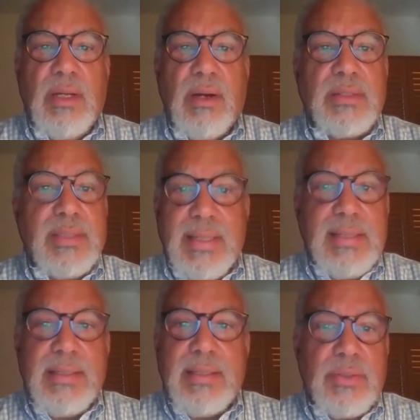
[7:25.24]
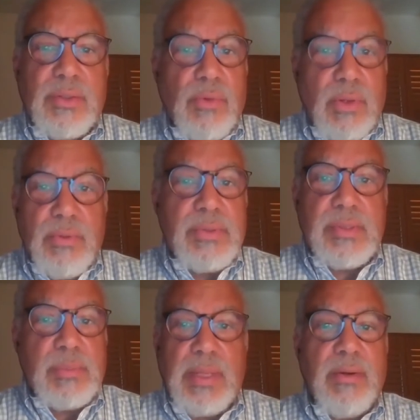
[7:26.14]
are today leading to gross
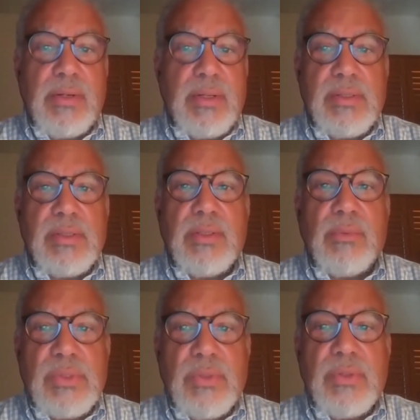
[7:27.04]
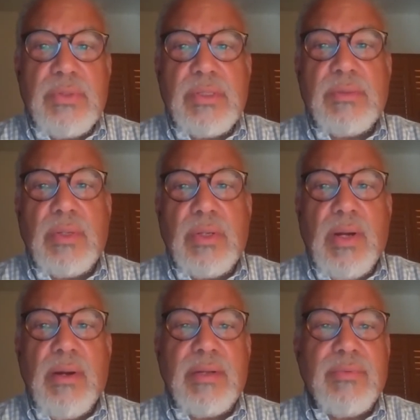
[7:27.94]
disparities in the resources
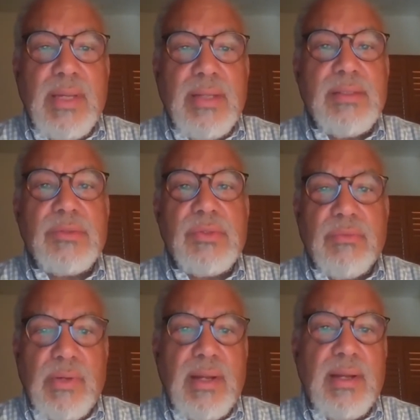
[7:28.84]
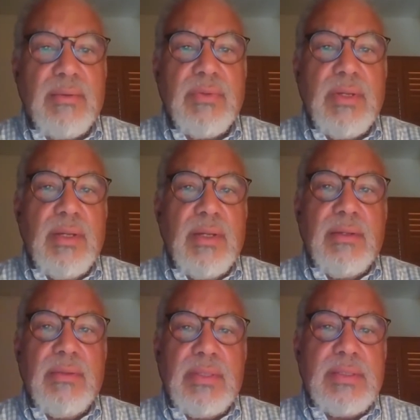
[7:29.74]
required, if not to survive,
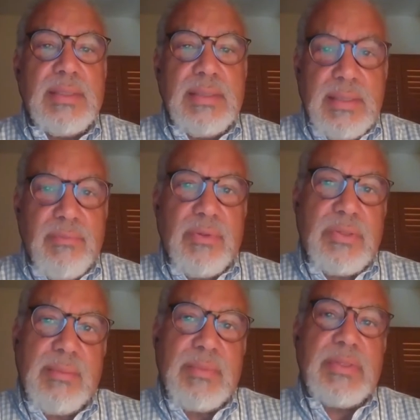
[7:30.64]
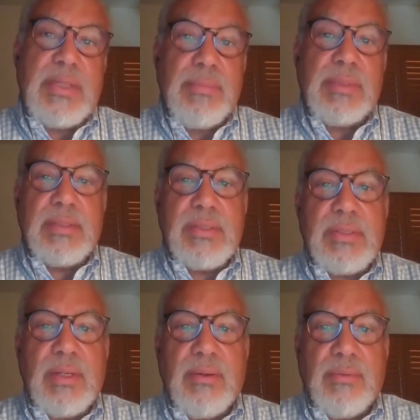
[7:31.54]
then to live with some semblance
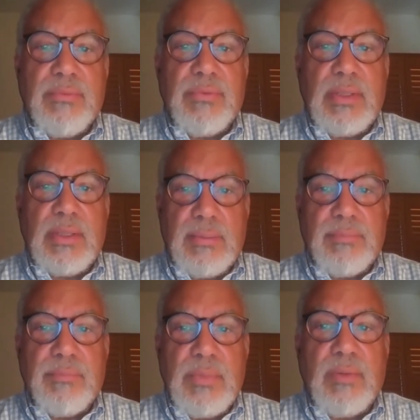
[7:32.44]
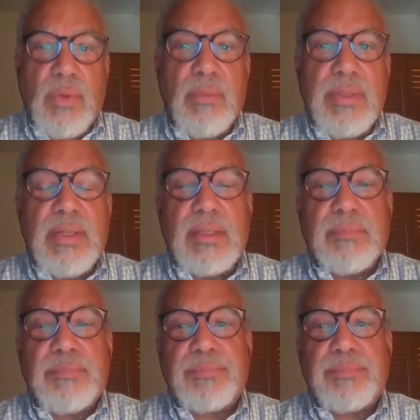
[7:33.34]
of, um, of well-being.